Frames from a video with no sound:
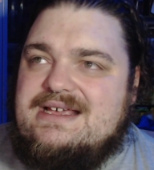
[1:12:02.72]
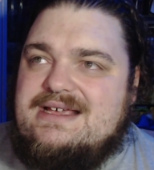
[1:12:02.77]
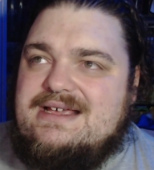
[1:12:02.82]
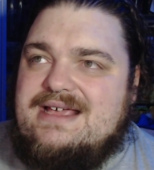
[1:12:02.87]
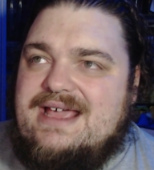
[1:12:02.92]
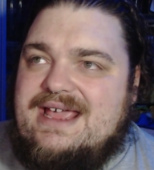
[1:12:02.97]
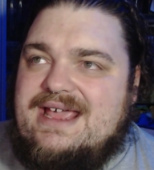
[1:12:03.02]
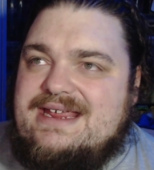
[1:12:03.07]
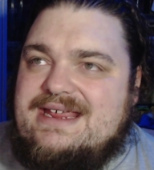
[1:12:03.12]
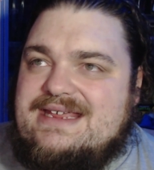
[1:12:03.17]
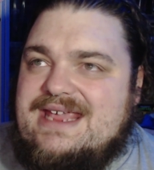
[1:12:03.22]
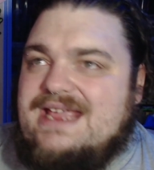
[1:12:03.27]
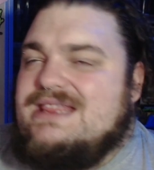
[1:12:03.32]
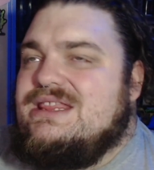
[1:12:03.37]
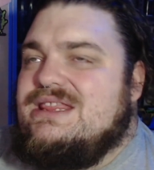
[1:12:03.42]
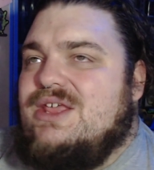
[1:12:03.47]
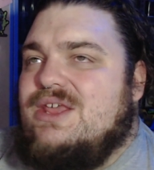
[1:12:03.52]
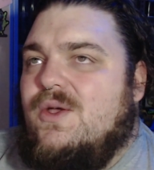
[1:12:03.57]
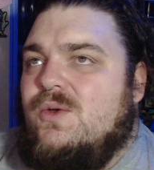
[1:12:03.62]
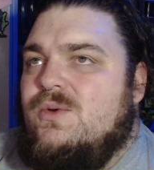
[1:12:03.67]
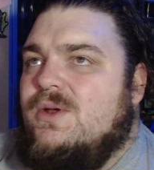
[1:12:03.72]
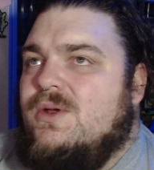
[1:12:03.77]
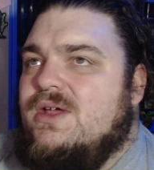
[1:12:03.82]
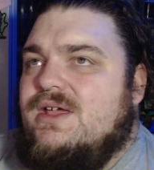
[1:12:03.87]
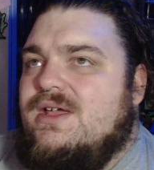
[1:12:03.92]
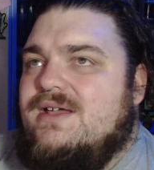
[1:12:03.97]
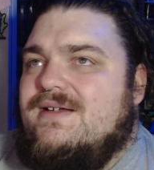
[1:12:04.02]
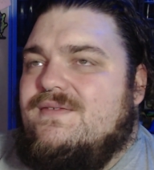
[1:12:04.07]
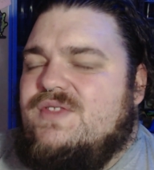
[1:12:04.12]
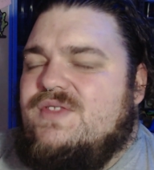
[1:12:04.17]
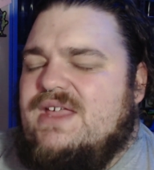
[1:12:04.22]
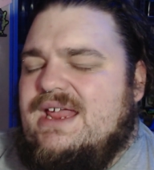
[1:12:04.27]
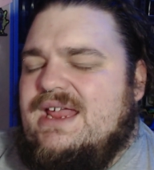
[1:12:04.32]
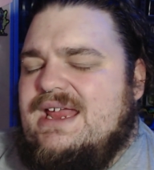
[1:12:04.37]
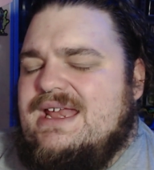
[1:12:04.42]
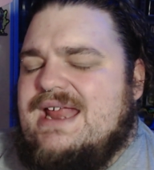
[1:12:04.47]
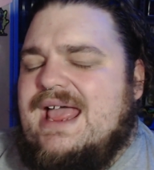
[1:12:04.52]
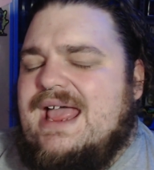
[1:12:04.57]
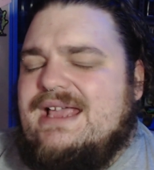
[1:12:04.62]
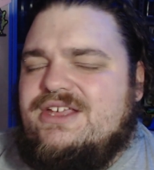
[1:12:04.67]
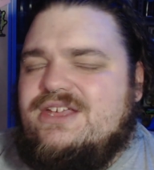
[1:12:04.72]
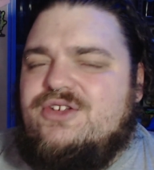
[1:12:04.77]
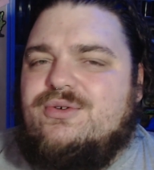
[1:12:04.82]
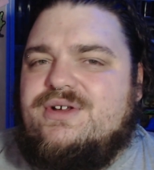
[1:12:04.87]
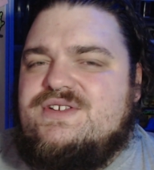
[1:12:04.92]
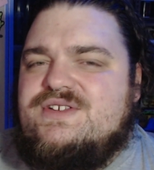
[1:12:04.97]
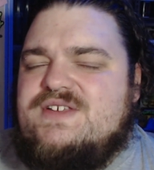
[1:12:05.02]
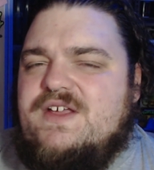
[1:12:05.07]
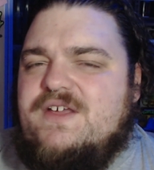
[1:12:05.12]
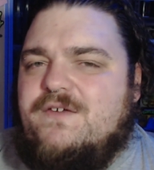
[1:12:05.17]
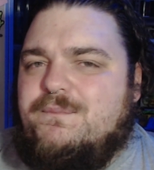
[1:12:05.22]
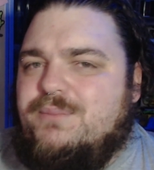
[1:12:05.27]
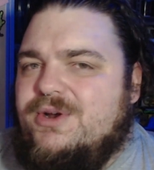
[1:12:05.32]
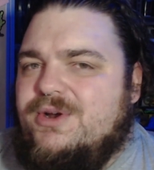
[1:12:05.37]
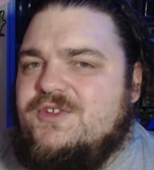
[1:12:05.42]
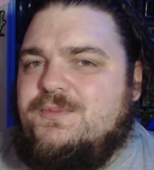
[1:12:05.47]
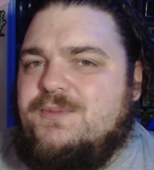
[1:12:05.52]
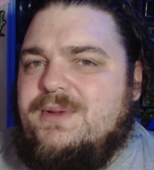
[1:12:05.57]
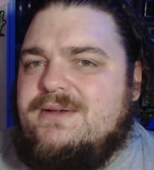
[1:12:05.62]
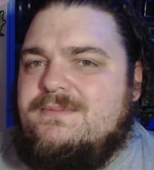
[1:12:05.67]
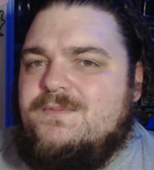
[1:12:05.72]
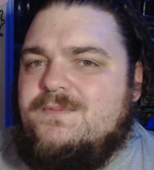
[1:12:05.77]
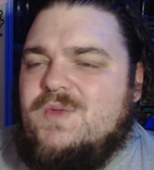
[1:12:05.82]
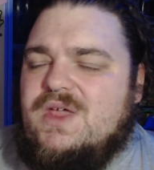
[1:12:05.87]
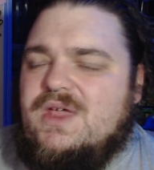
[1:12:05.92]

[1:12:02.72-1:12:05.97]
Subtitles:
Again, though, the inaccuracy of Brisbane